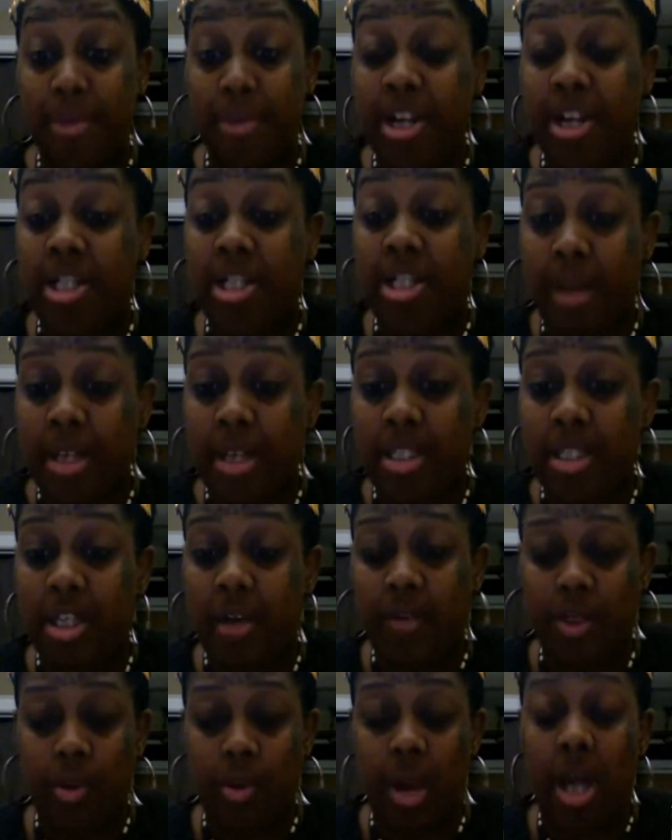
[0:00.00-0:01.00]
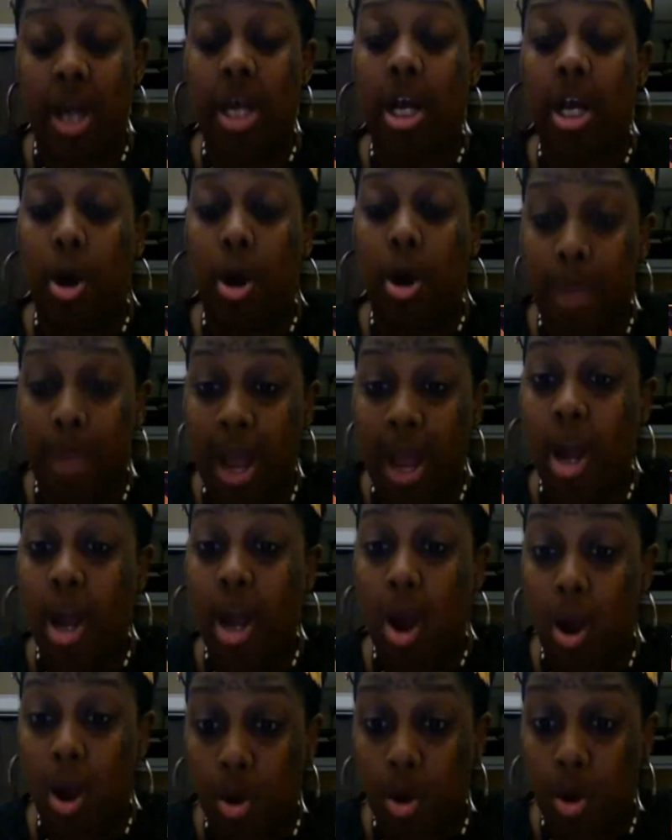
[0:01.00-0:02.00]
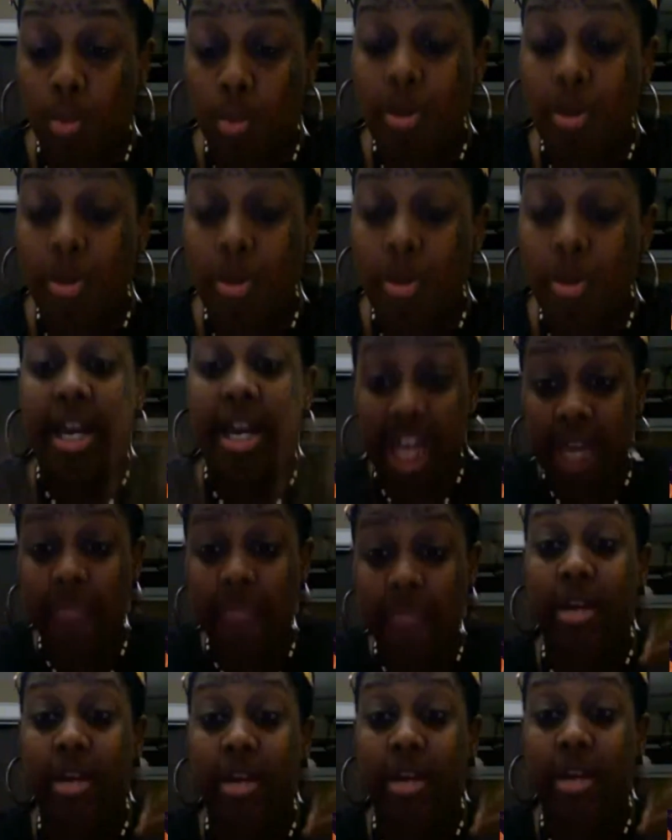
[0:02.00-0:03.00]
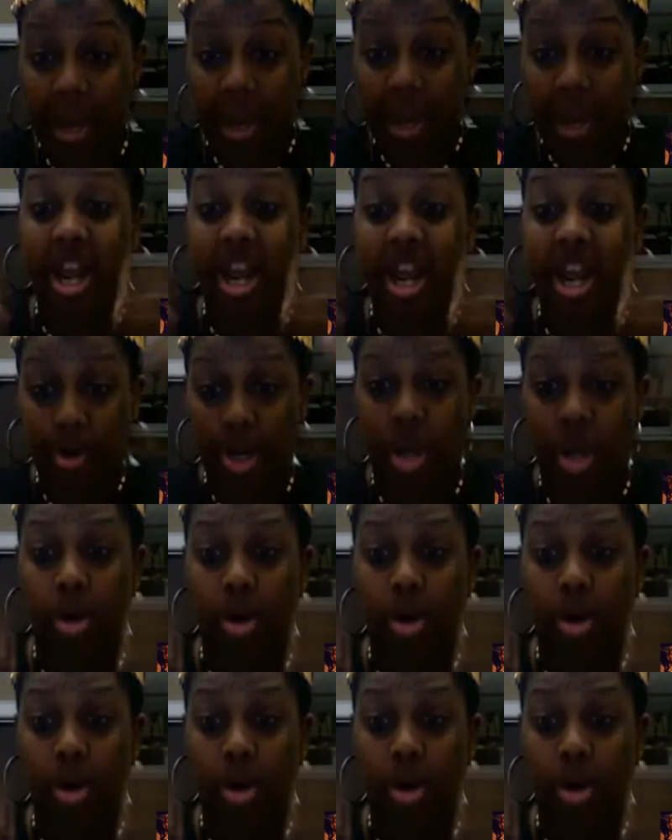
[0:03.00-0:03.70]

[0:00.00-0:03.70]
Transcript: I need to replenish myself so I can go back home and keep getting my